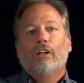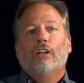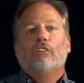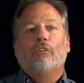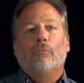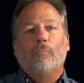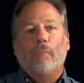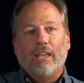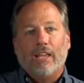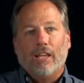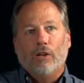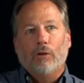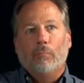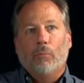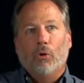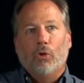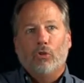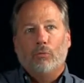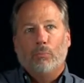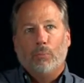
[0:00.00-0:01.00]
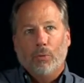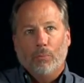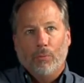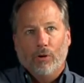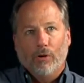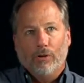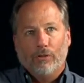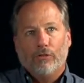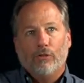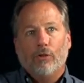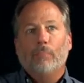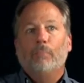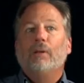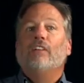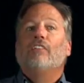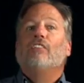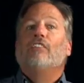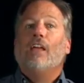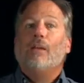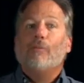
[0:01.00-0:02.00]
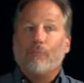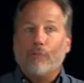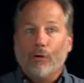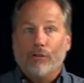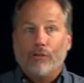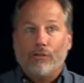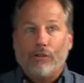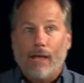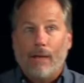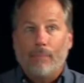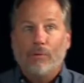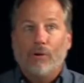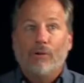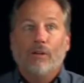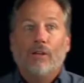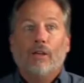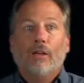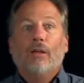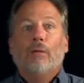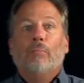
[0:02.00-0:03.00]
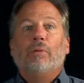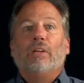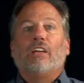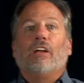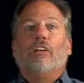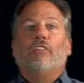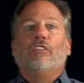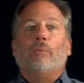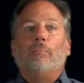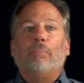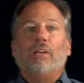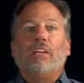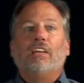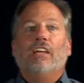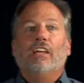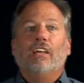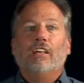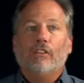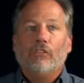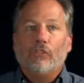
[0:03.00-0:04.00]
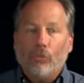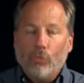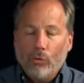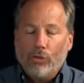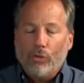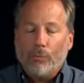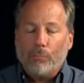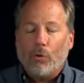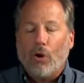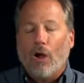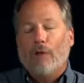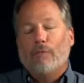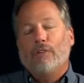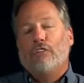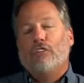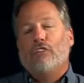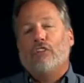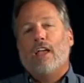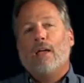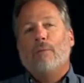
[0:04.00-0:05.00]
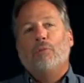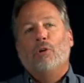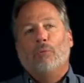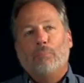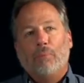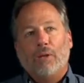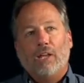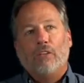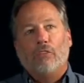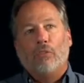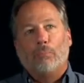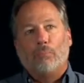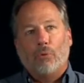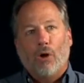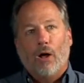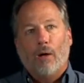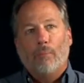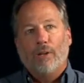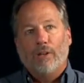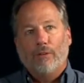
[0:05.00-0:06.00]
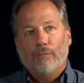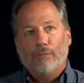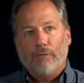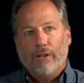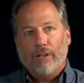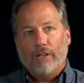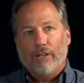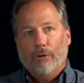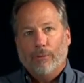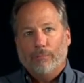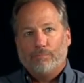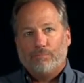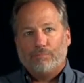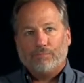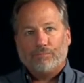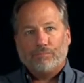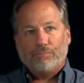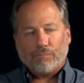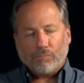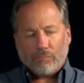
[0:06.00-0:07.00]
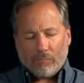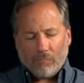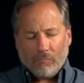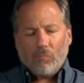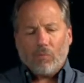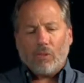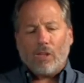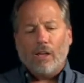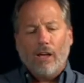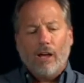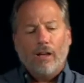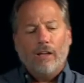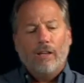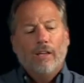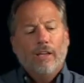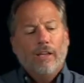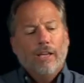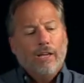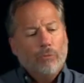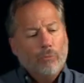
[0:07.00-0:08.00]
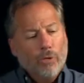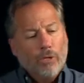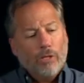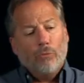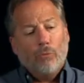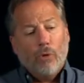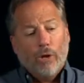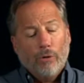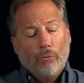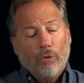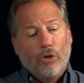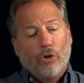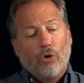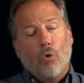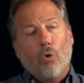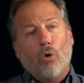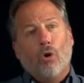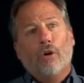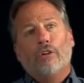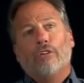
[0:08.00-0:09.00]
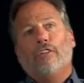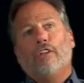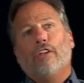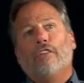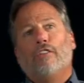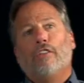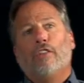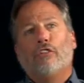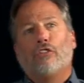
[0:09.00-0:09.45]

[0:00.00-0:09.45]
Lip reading: to make it in multiple books. But it's named 1 Samuel because it begins with the prophet Samuel being the prominent figure. Really what it records is the